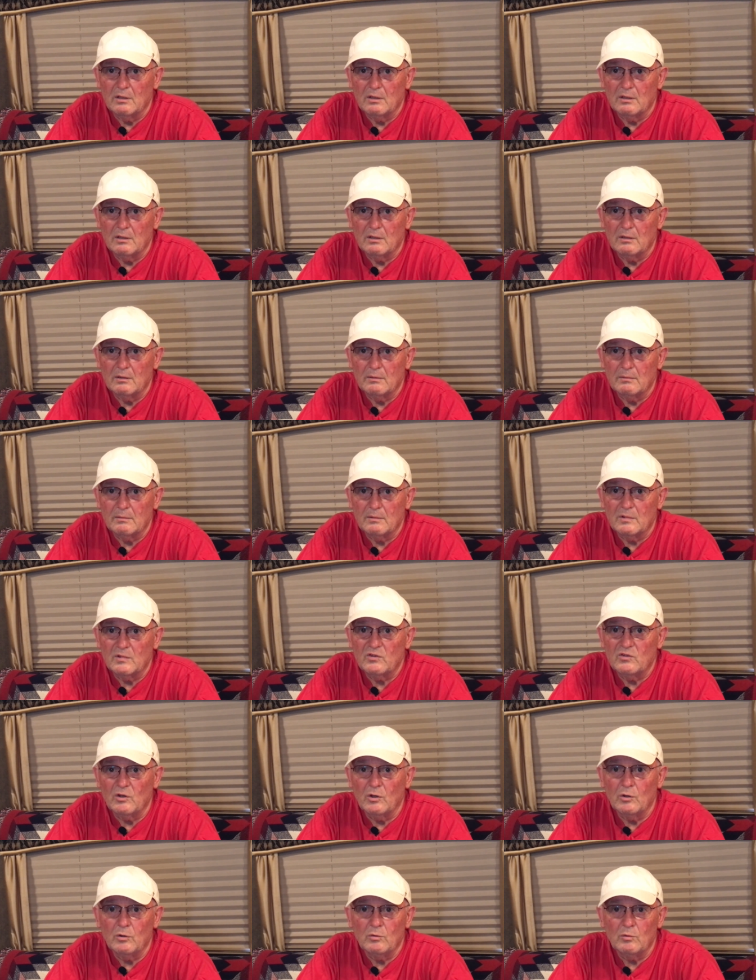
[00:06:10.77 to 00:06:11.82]
Uh,
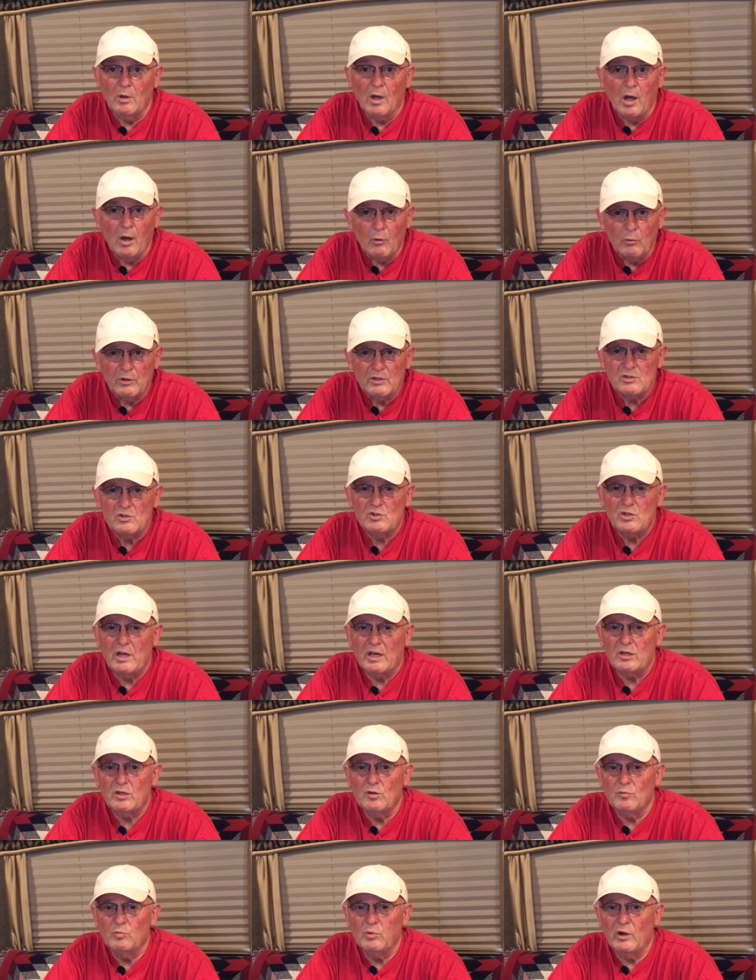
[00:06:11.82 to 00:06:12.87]
so always
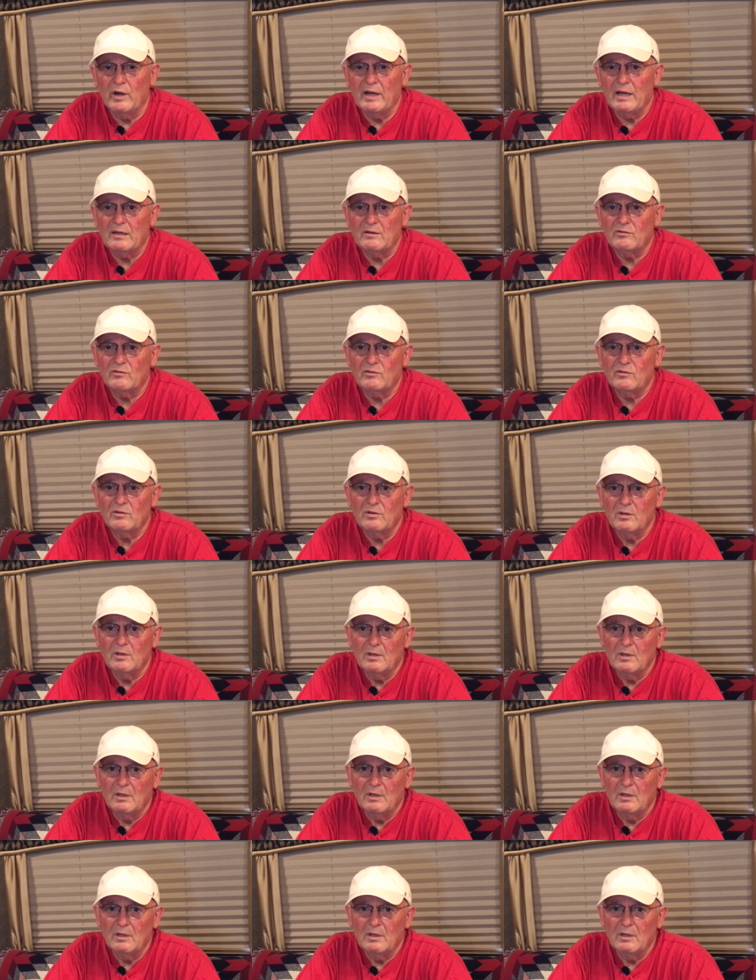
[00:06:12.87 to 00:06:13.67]
check your brakes